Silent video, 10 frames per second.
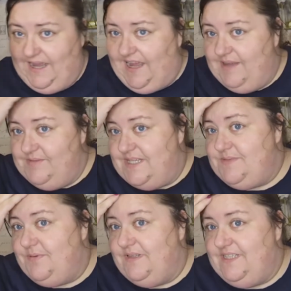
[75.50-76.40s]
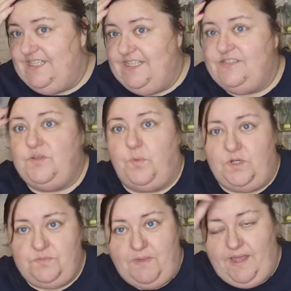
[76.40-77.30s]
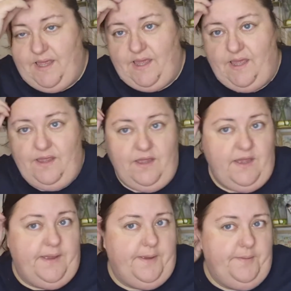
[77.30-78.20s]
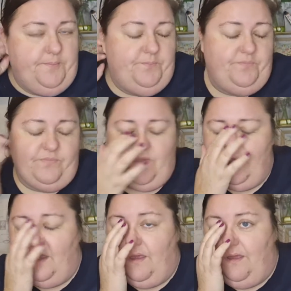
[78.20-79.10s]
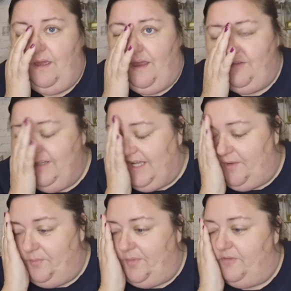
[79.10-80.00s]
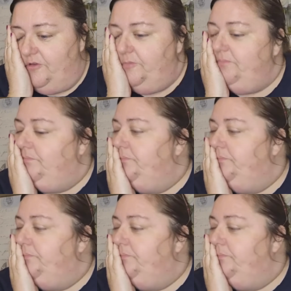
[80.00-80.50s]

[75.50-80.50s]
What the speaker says: I desperately need to wash my hair. I really can't be bothered.